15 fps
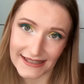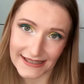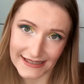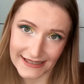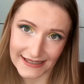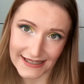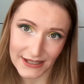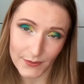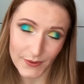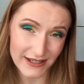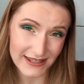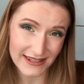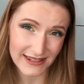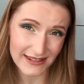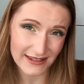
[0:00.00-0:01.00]
Like this one
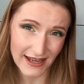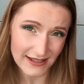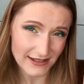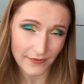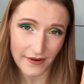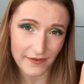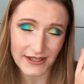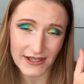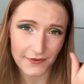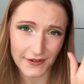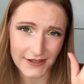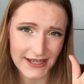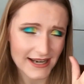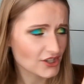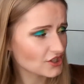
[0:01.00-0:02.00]
has a very
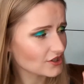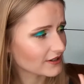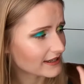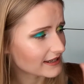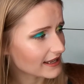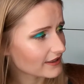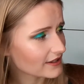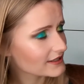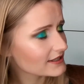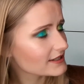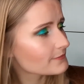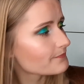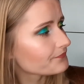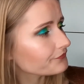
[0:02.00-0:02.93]
different texture than the others.